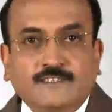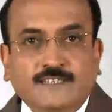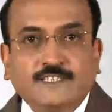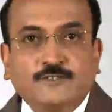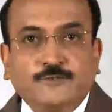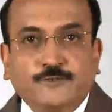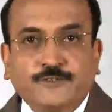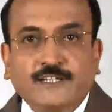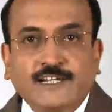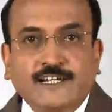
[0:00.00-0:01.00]
needs to
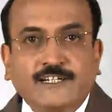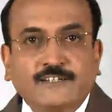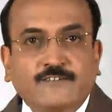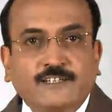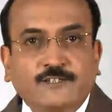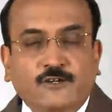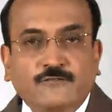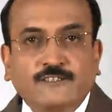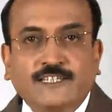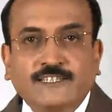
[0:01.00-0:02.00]
uniquely identify the
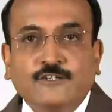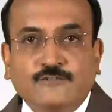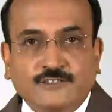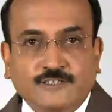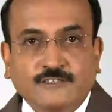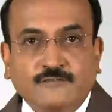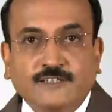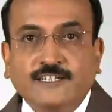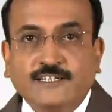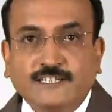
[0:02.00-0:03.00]
office and the officer
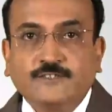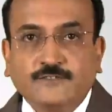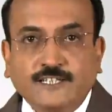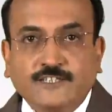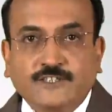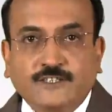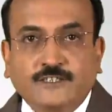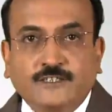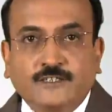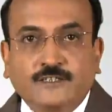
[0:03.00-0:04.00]
where it needs to reach.
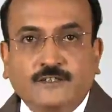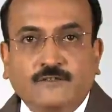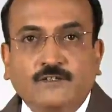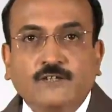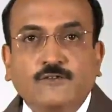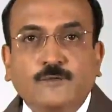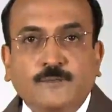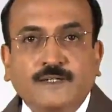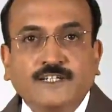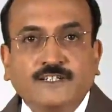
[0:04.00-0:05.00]
Workflow
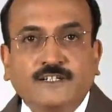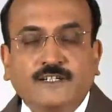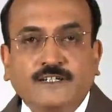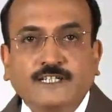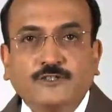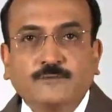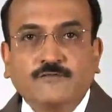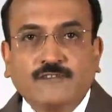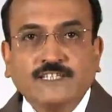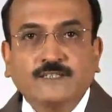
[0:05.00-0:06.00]
propagation needs to be
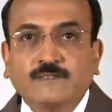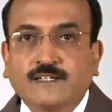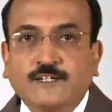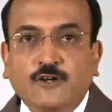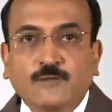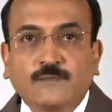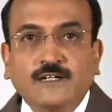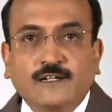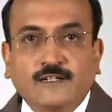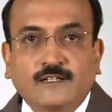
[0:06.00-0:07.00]
flexible and not
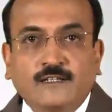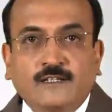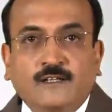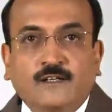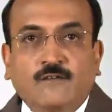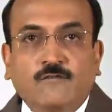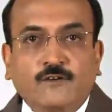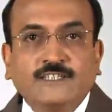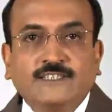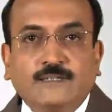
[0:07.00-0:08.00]
brittle.
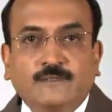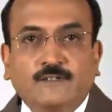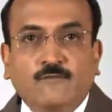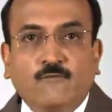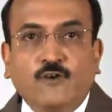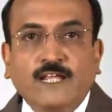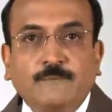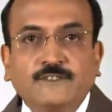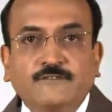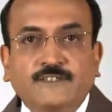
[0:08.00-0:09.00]
For example, what
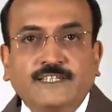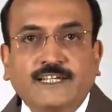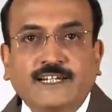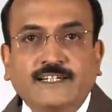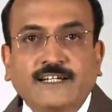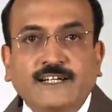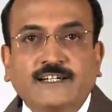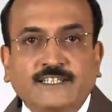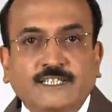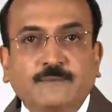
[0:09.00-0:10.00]
happens when the
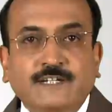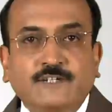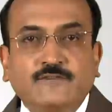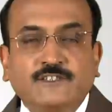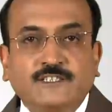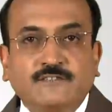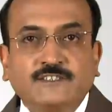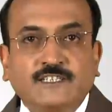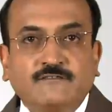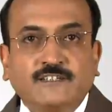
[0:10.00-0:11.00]
intended recipient of the
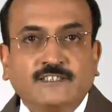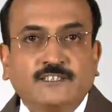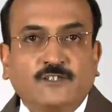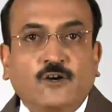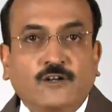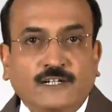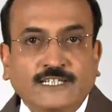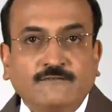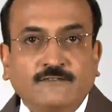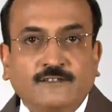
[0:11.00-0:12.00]
service request is on leave?